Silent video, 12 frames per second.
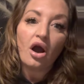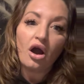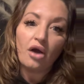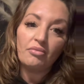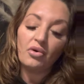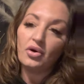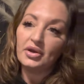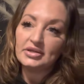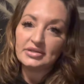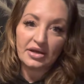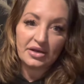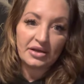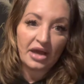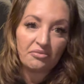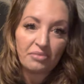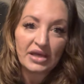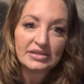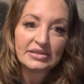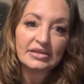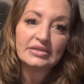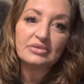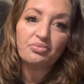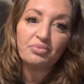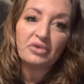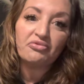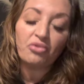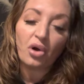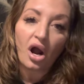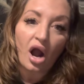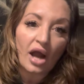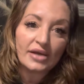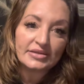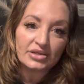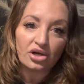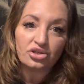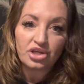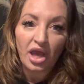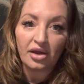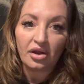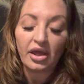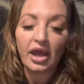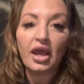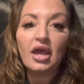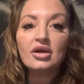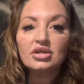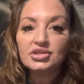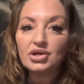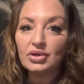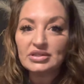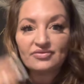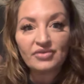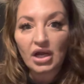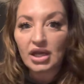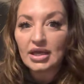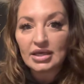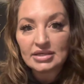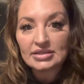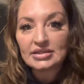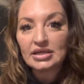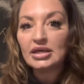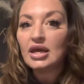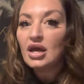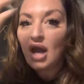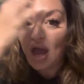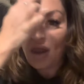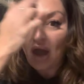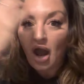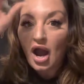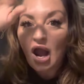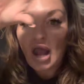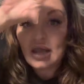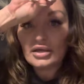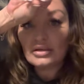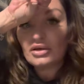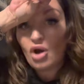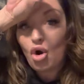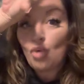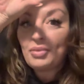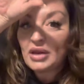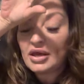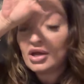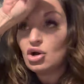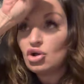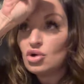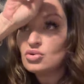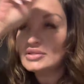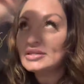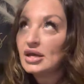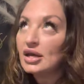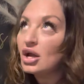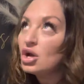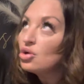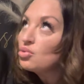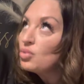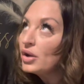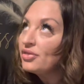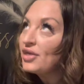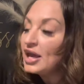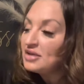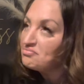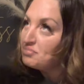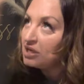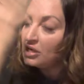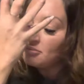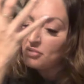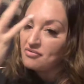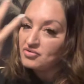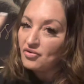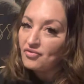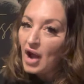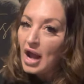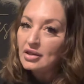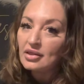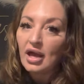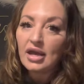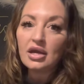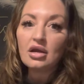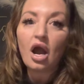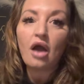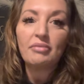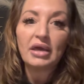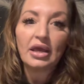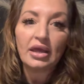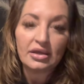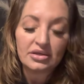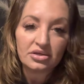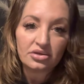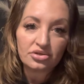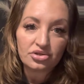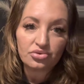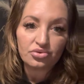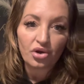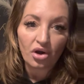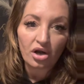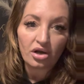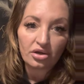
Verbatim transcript: um, on a day to day basis before I start channeling. So it's very easy an eye opening, closing with a beam of divine light coming into your